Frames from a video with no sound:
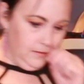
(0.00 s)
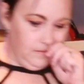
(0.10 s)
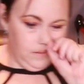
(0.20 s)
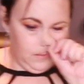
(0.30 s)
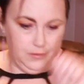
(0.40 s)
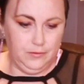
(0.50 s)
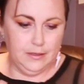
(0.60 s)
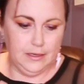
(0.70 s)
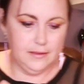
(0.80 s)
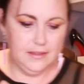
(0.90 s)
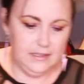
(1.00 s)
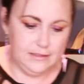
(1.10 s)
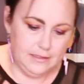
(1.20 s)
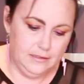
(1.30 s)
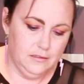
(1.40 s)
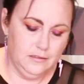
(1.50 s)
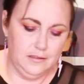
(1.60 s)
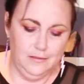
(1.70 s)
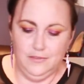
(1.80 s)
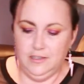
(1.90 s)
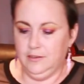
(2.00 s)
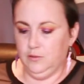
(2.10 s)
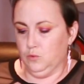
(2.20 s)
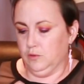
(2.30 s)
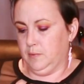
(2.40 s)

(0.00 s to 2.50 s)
Let's do that. This is a very old